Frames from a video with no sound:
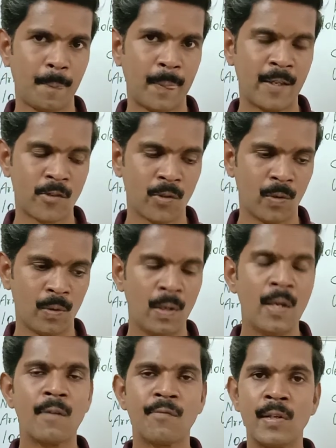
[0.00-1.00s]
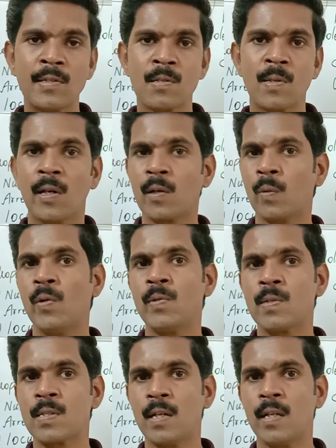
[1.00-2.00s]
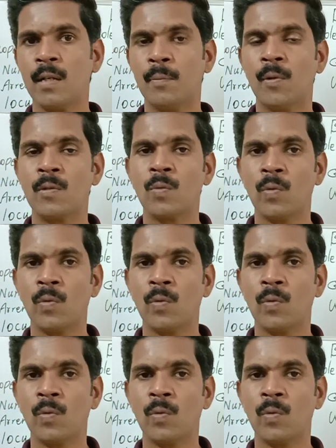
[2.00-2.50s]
So first we are going to study about